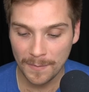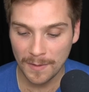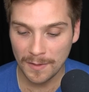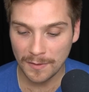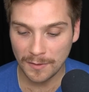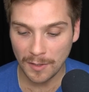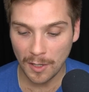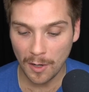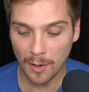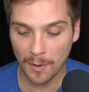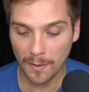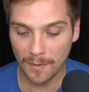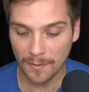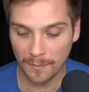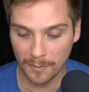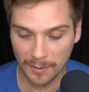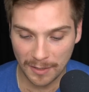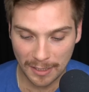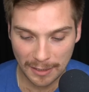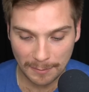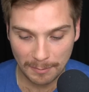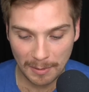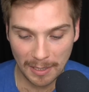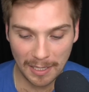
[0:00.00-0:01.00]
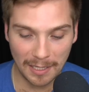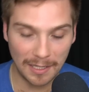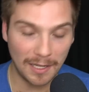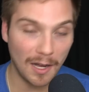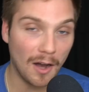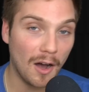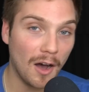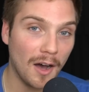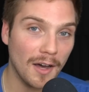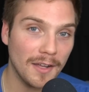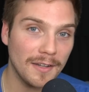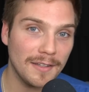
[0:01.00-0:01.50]
So with this being
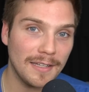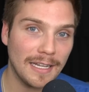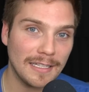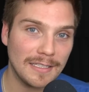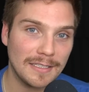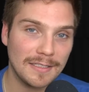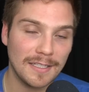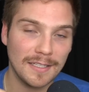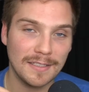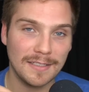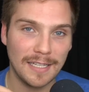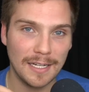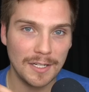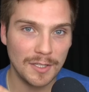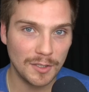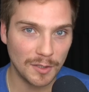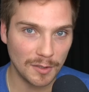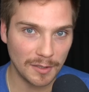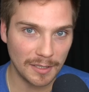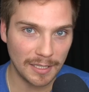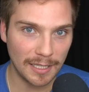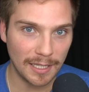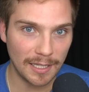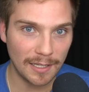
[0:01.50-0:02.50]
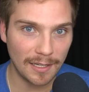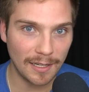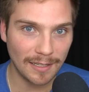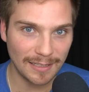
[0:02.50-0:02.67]
gone, that's essentially